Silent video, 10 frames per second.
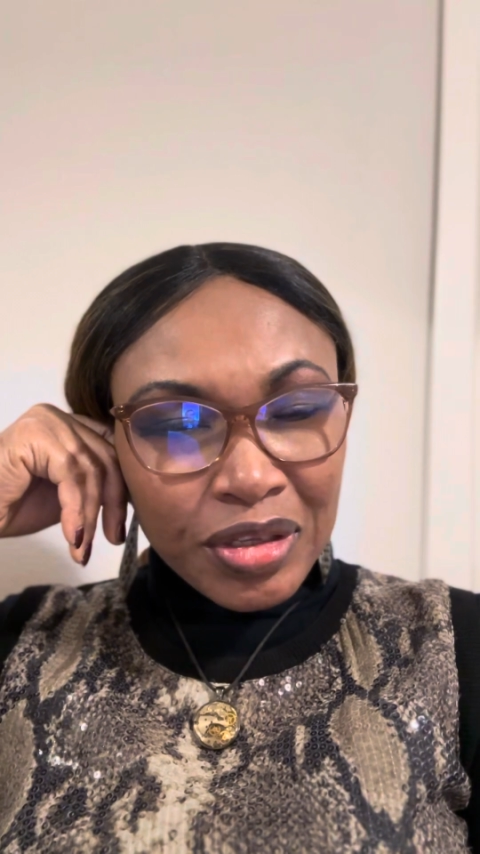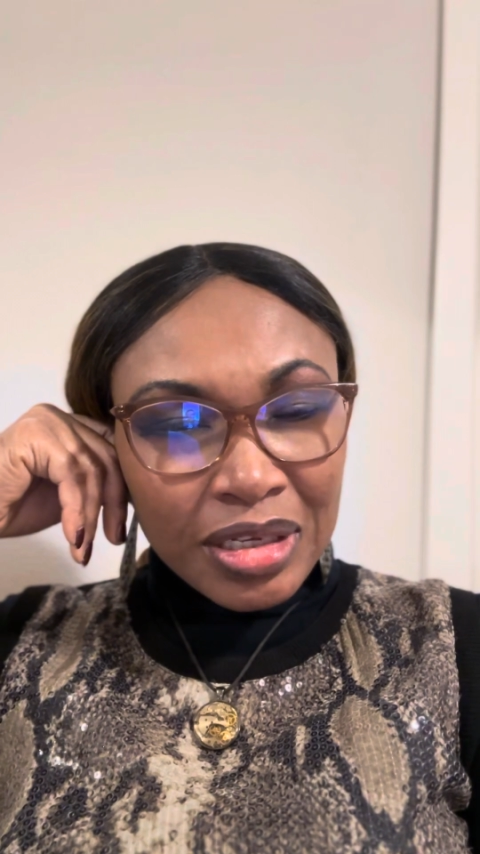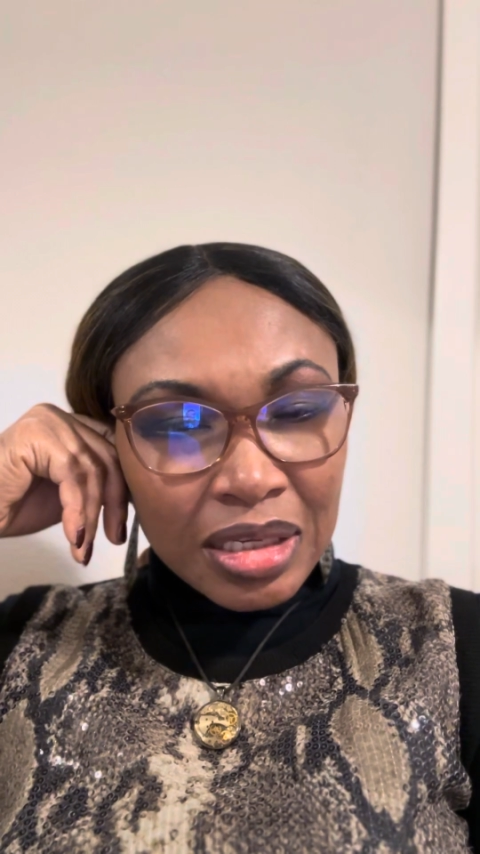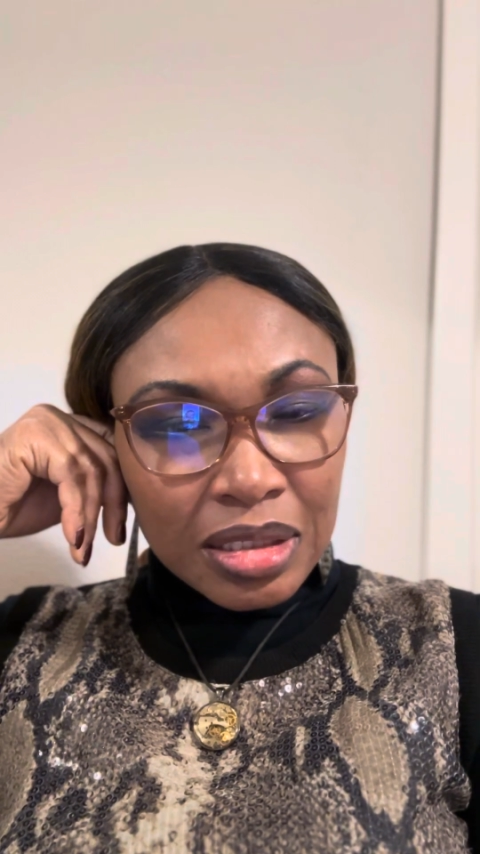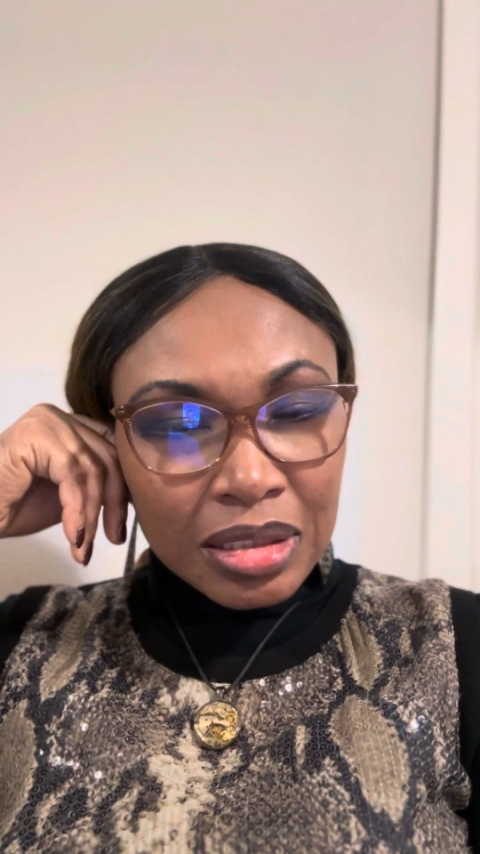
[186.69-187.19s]
to
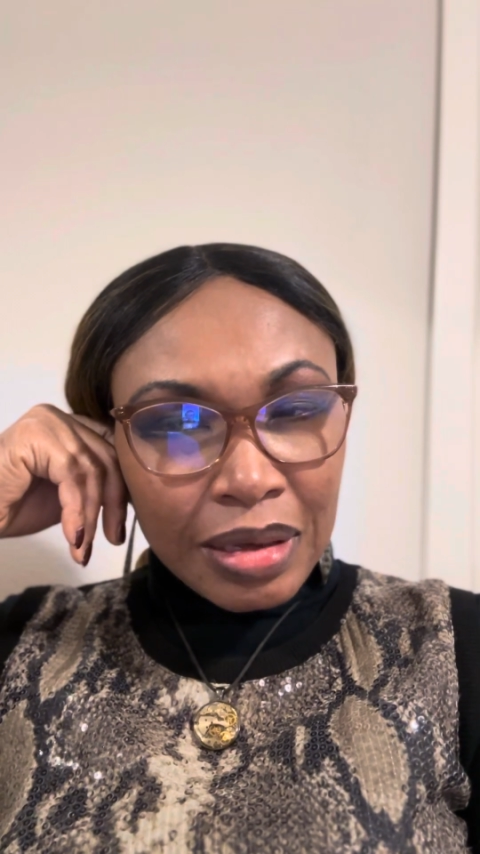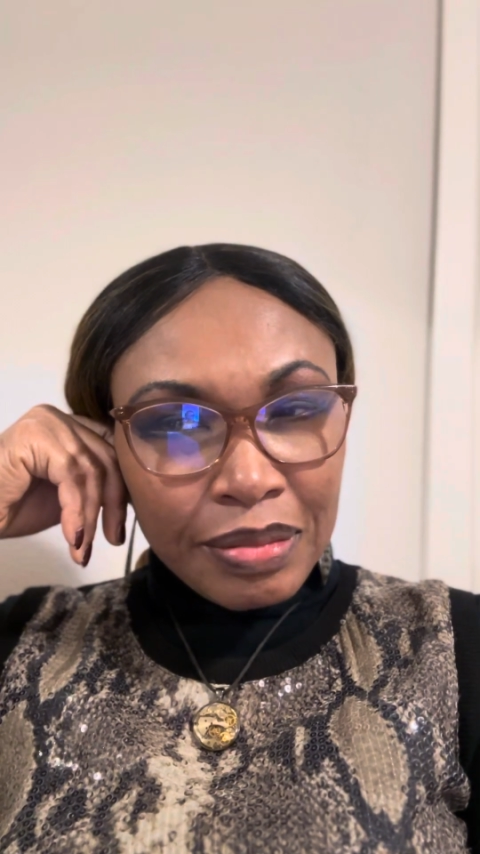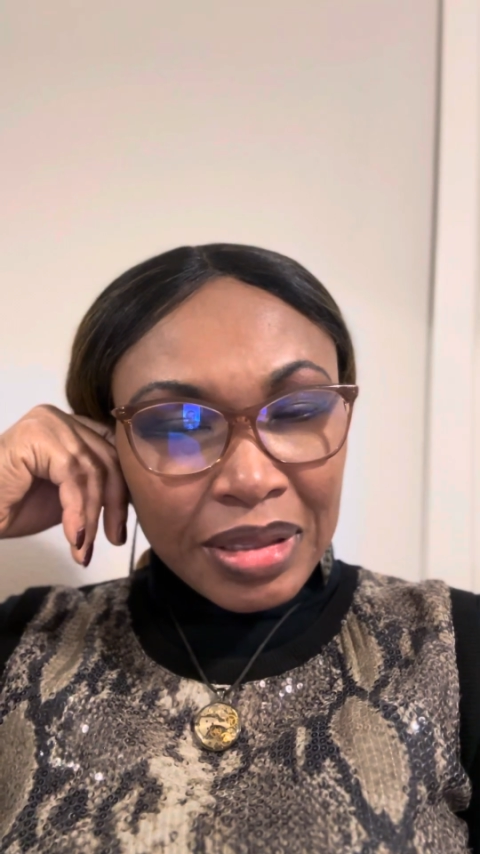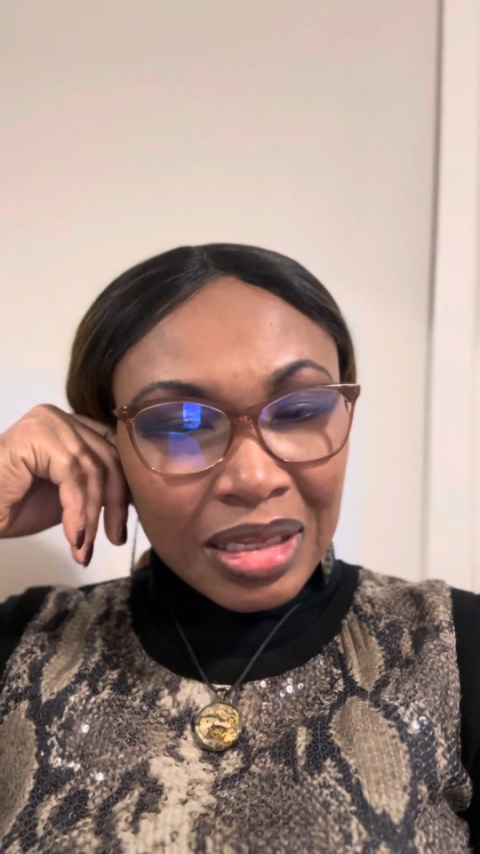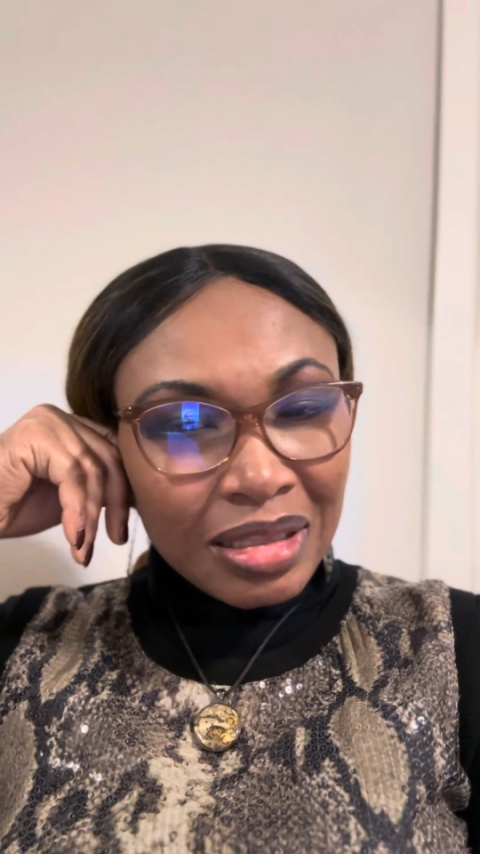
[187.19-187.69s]
us does not
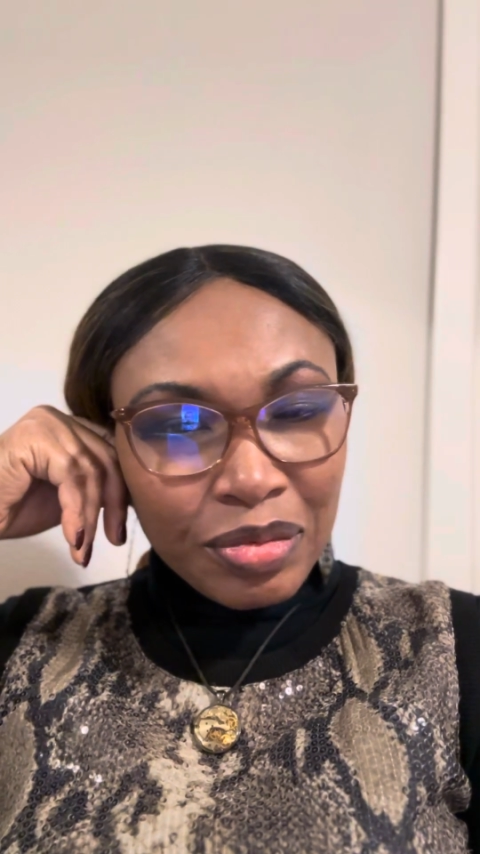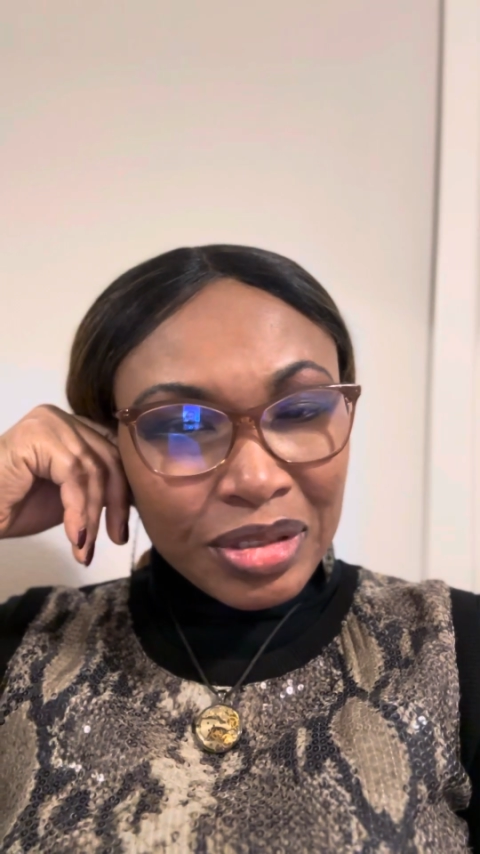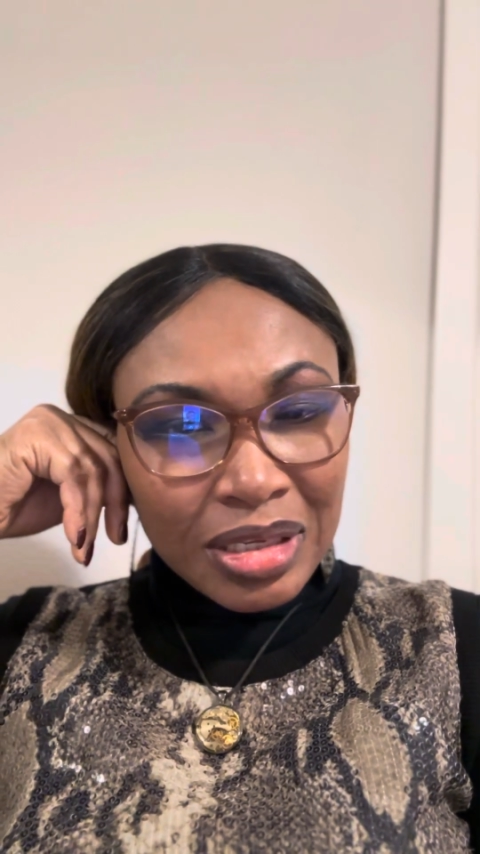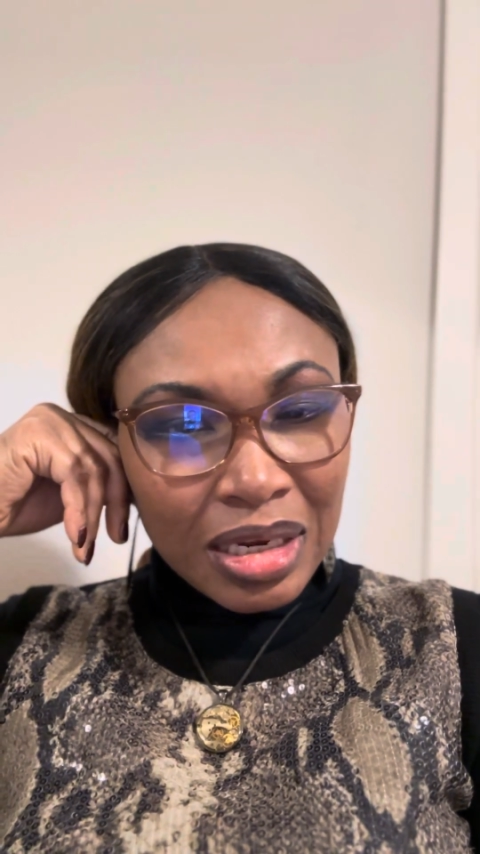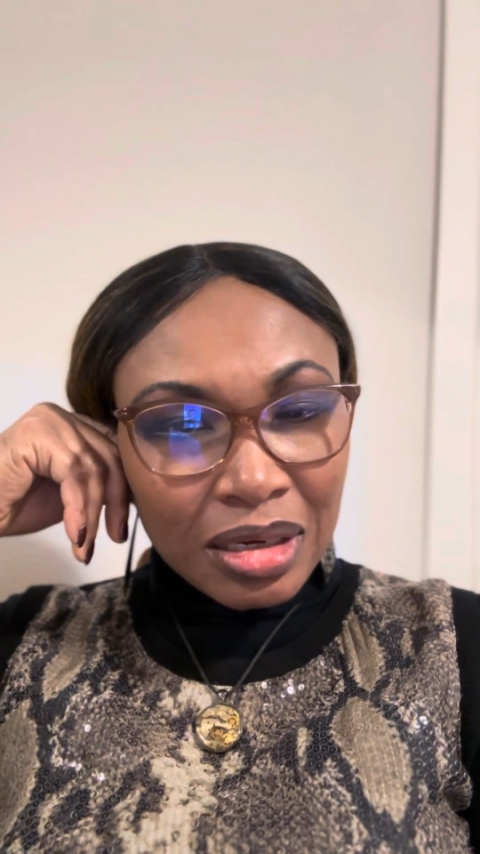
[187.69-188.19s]
mean that there was not